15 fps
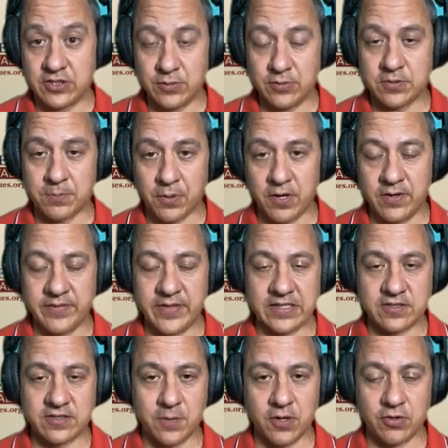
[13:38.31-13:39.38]
and then she was a
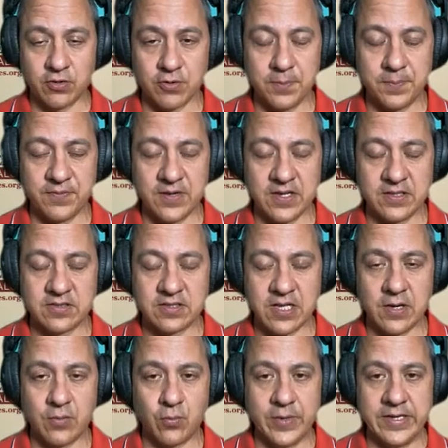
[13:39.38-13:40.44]
part of that small group of
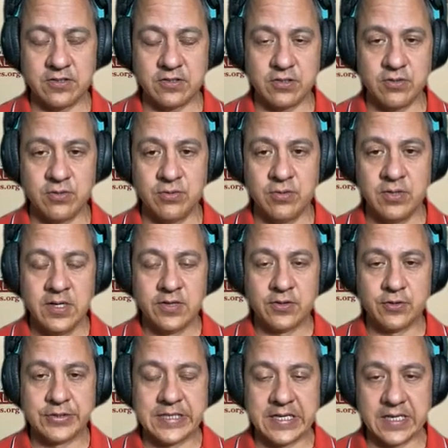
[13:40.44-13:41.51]
us that went to
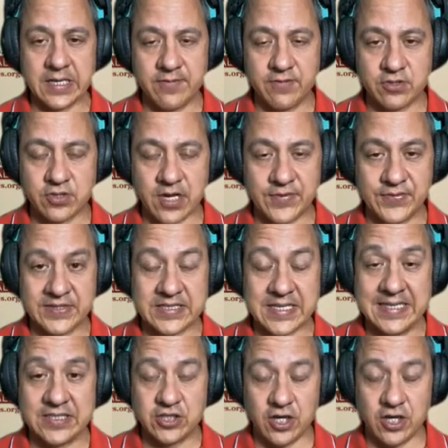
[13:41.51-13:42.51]
the lieutenant governor's office